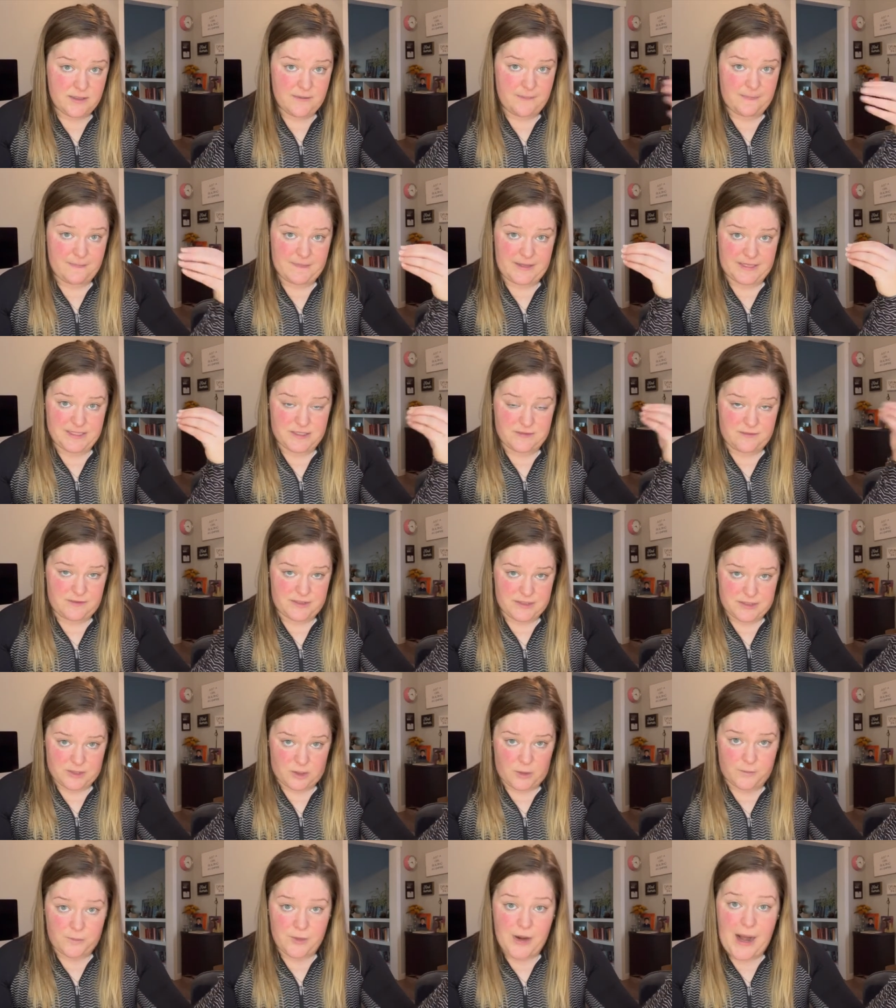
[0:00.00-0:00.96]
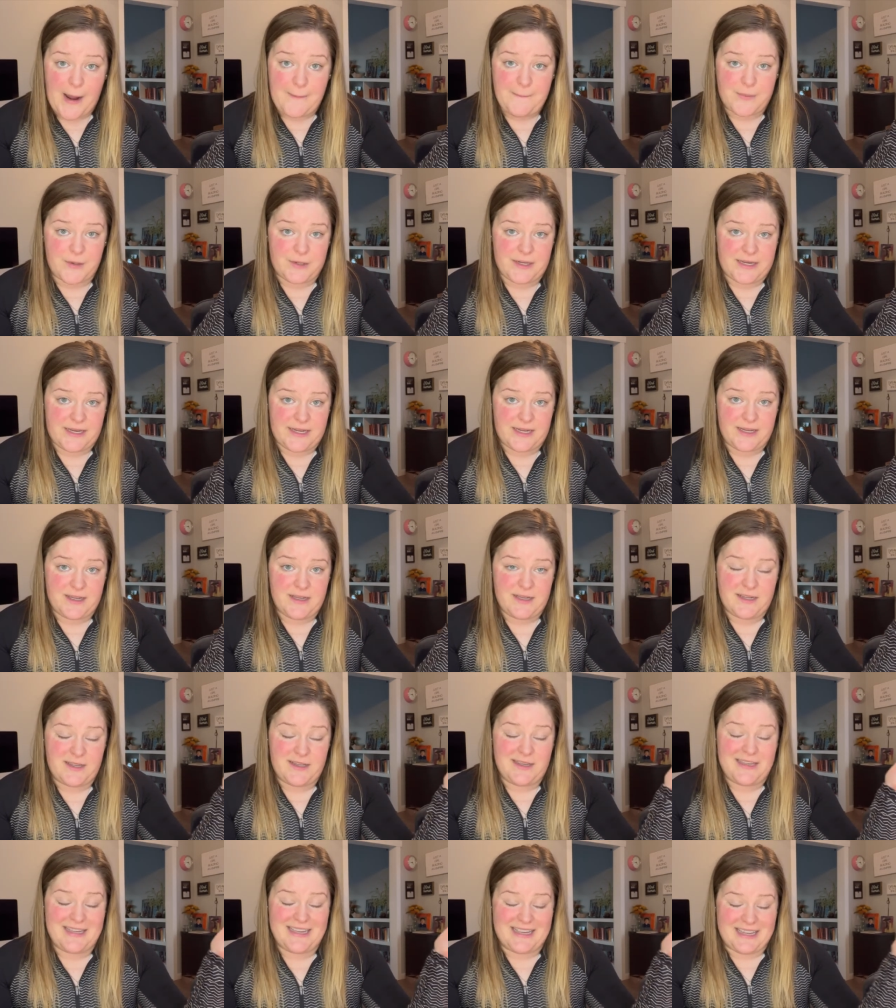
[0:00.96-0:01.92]
that's physical property,
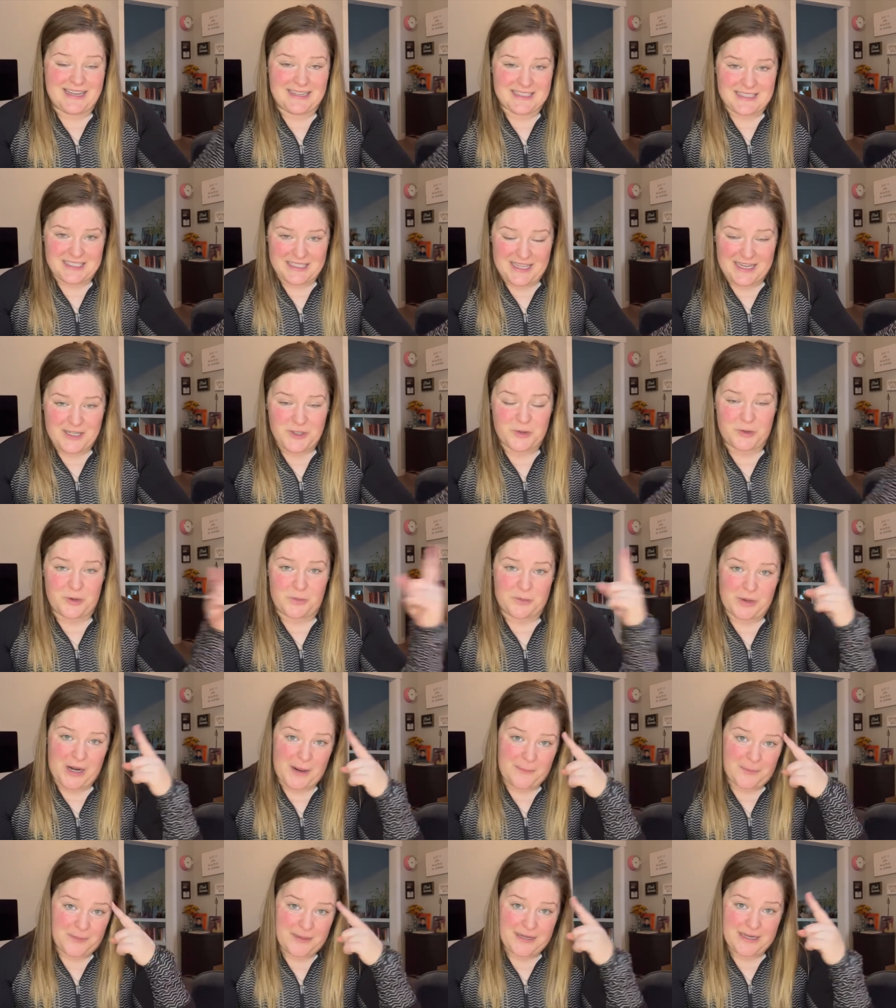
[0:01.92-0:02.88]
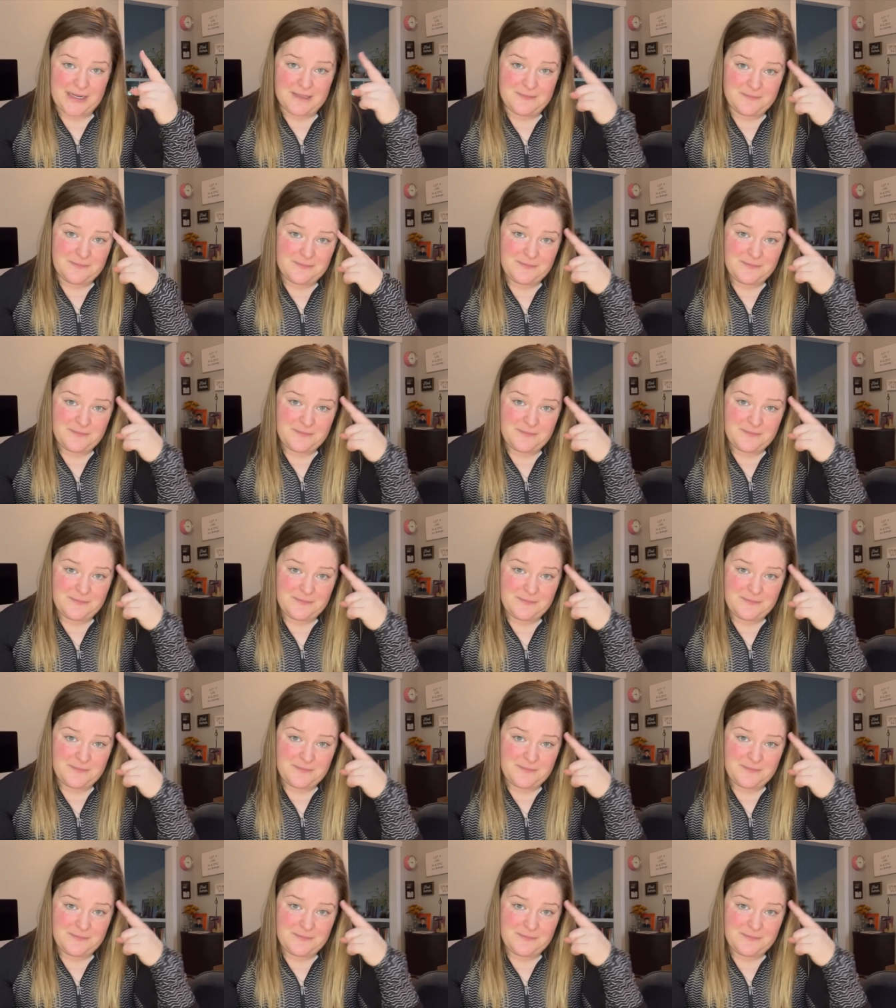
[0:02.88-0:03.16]
intellectual property